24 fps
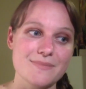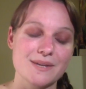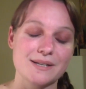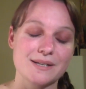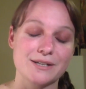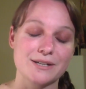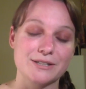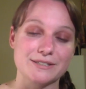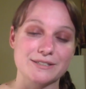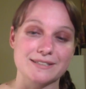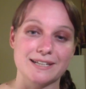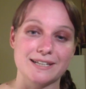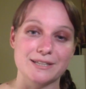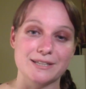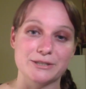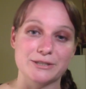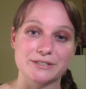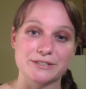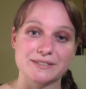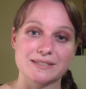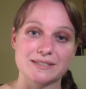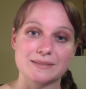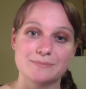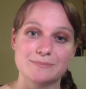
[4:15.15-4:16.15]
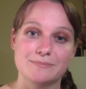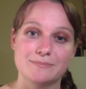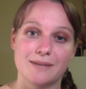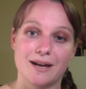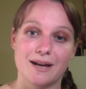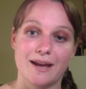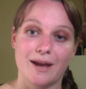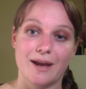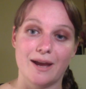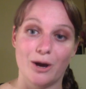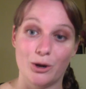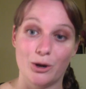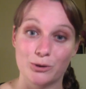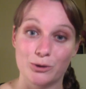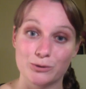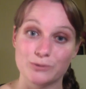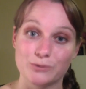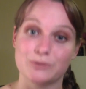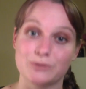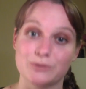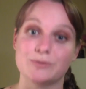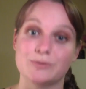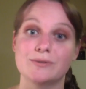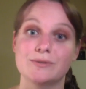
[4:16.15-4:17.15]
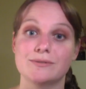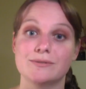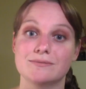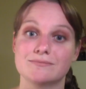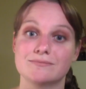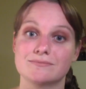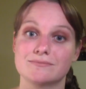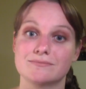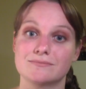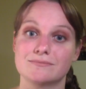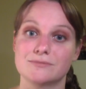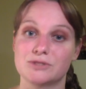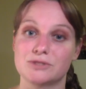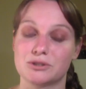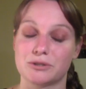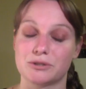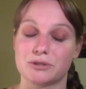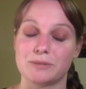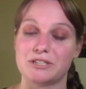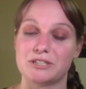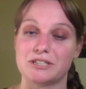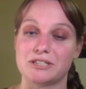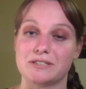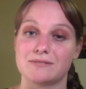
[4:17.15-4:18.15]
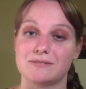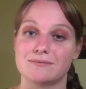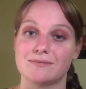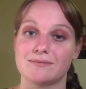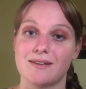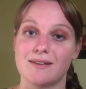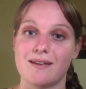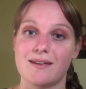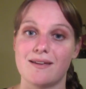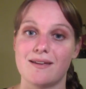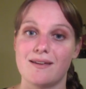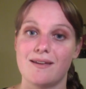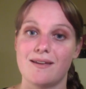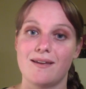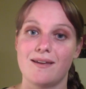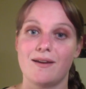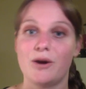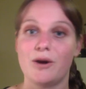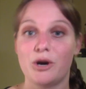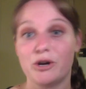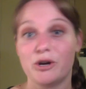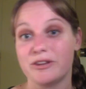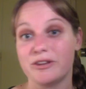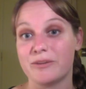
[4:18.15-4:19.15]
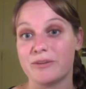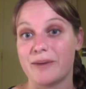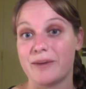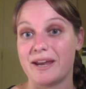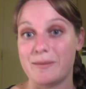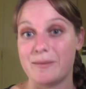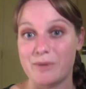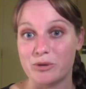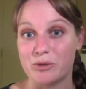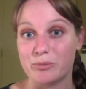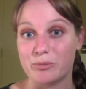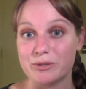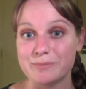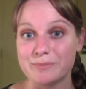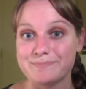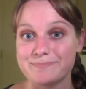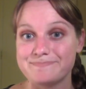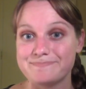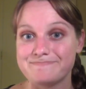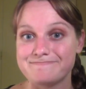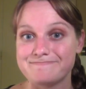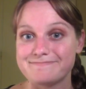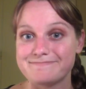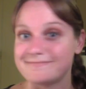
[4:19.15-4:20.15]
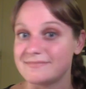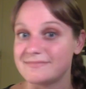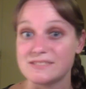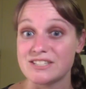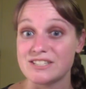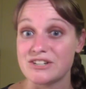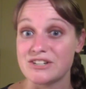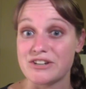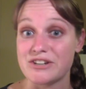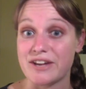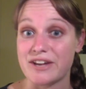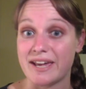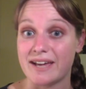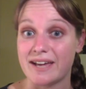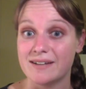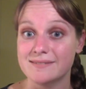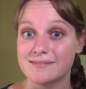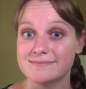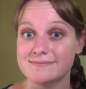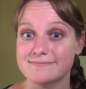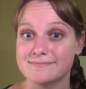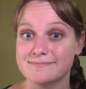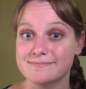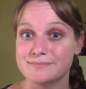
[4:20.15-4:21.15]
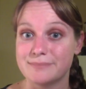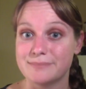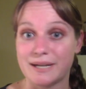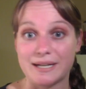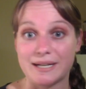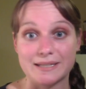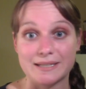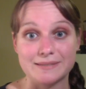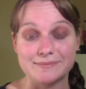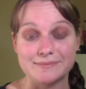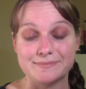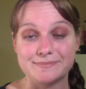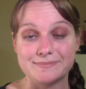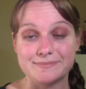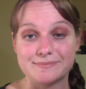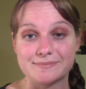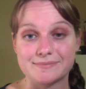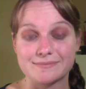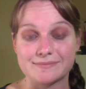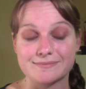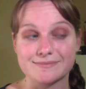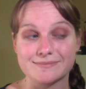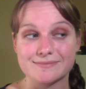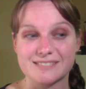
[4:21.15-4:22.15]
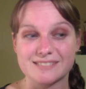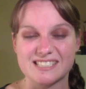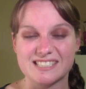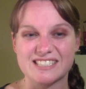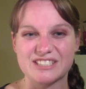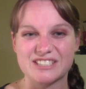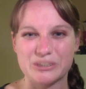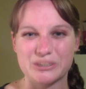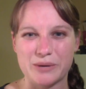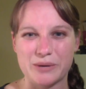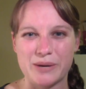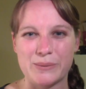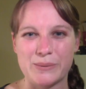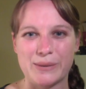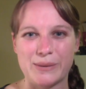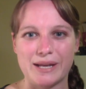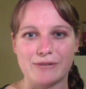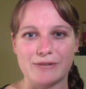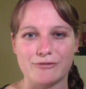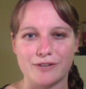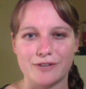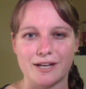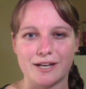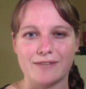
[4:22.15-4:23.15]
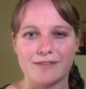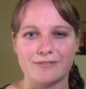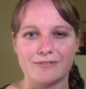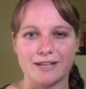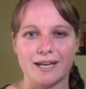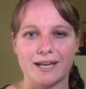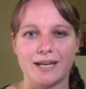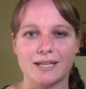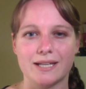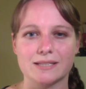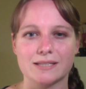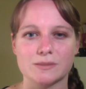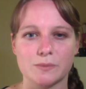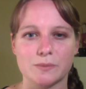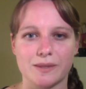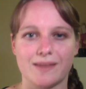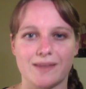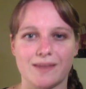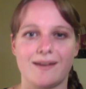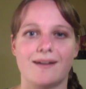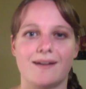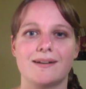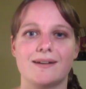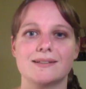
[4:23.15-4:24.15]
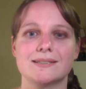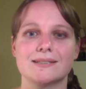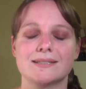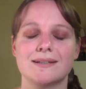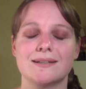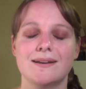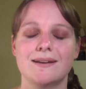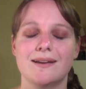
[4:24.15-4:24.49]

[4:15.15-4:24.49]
because I lost my old prescription on the way to Melbourne. Don't know how, but so I went 5 days without